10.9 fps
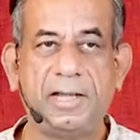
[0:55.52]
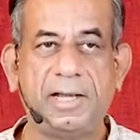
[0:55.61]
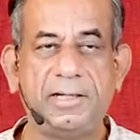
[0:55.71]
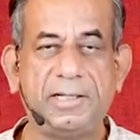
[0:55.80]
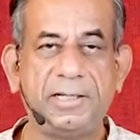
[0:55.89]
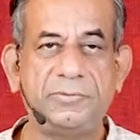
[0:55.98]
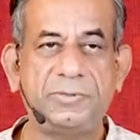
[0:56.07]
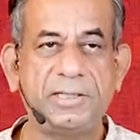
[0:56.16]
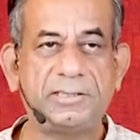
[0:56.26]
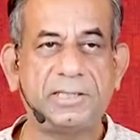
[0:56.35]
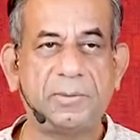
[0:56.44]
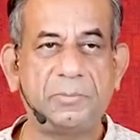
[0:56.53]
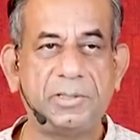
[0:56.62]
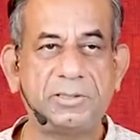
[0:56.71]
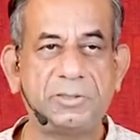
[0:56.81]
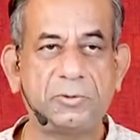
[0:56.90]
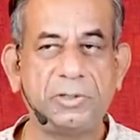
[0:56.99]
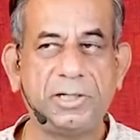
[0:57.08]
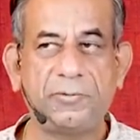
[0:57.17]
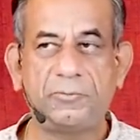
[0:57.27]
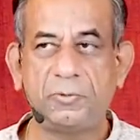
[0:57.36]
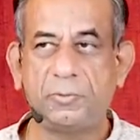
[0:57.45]
And he gives the example story
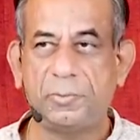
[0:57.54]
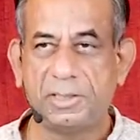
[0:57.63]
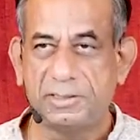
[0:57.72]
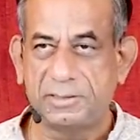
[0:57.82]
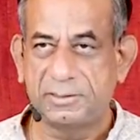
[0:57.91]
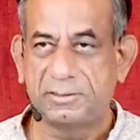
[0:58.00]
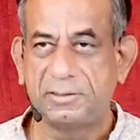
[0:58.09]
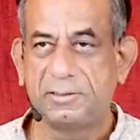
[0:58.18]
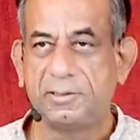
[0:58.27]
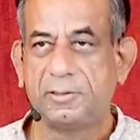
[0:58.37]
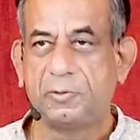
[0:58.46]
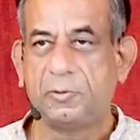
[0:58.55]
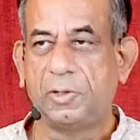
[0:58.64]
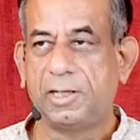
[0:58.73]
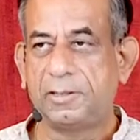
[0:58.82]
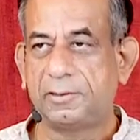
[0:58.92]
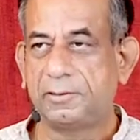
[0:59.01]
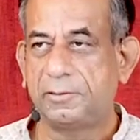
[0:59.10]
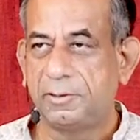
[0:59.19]
of two birds who are,